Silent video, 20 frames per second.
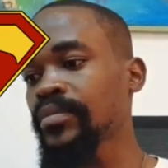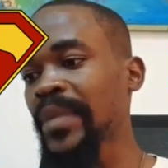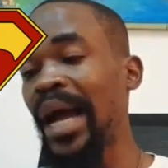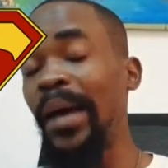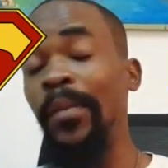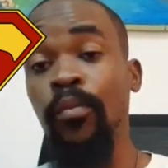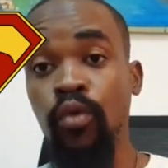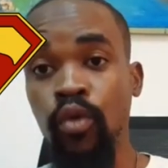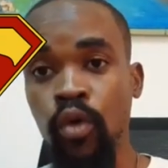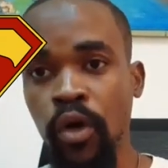
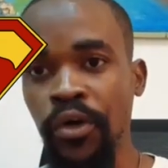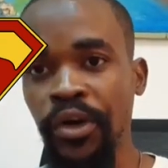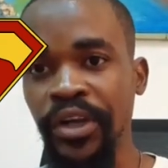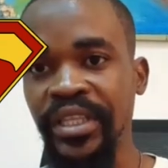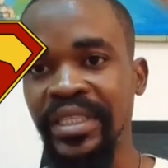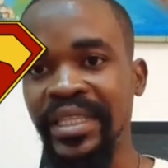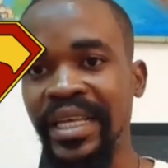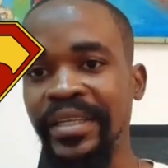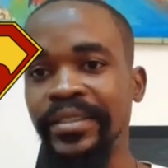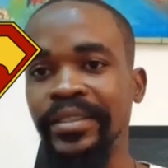
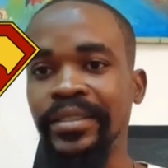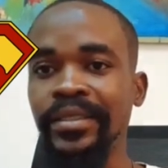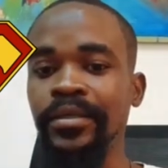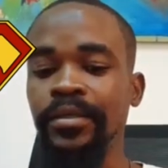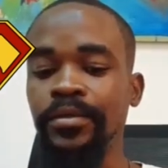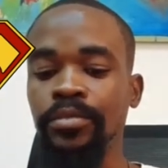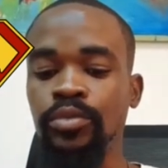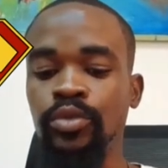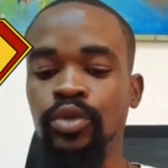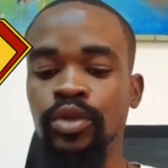worried that
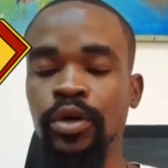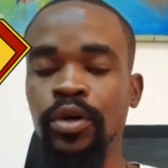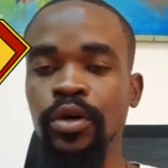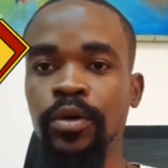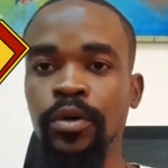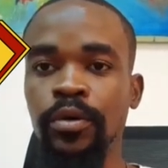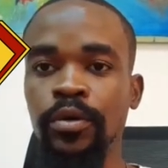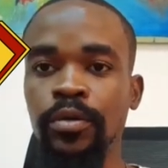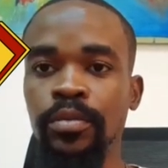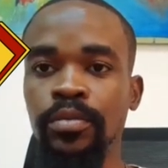
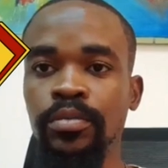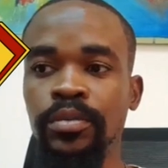the